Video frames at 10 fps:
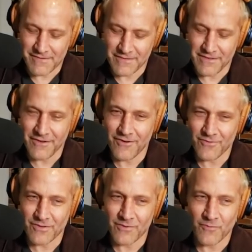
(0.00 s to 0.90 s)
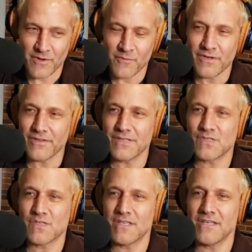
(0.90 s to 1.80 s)
We really
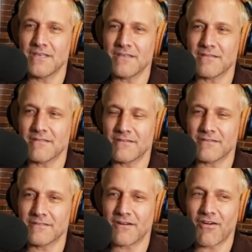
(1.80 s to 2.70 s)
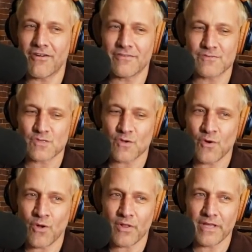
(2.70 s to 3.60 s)
see the heart and
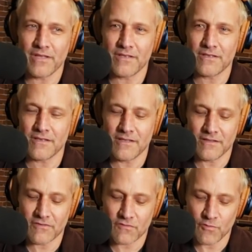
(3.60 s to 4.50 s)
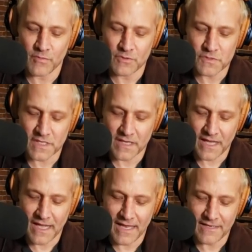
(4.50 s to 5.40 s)
soul in this new music.
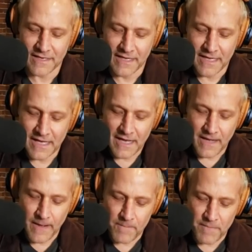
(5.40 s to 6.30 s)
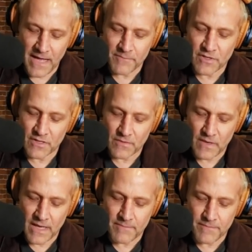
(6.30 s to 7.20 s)
And
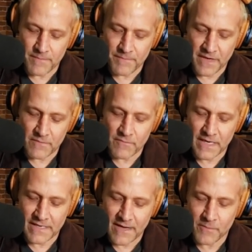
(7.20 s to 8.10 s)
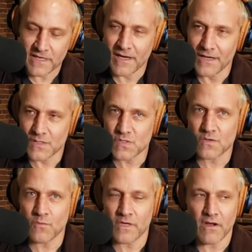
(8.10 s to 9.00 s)
but right now, because
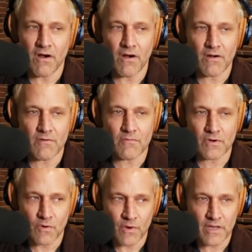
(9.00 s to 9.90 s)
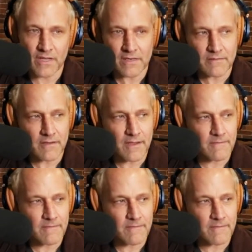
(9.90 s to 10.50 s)
we are recording and